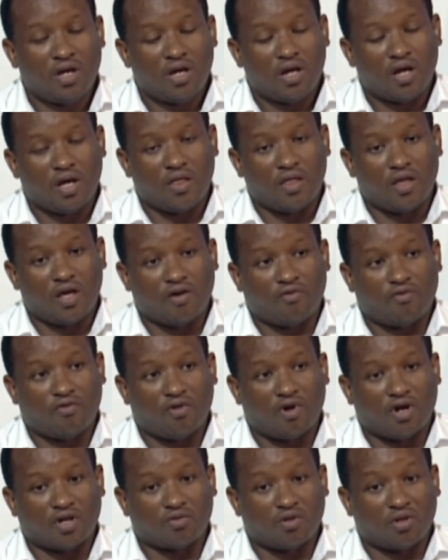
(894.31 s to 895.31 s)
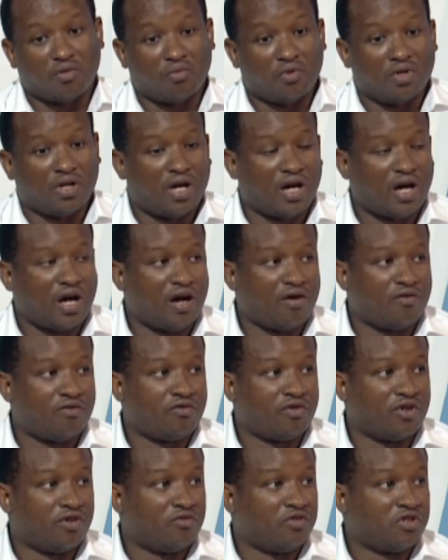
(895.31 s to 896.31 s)
and therefore actually will have
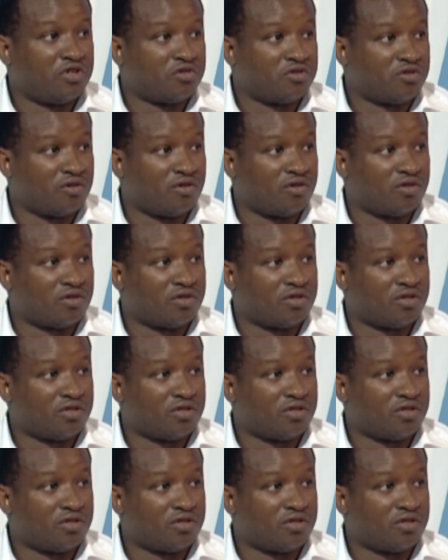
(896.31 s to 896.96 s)
a very short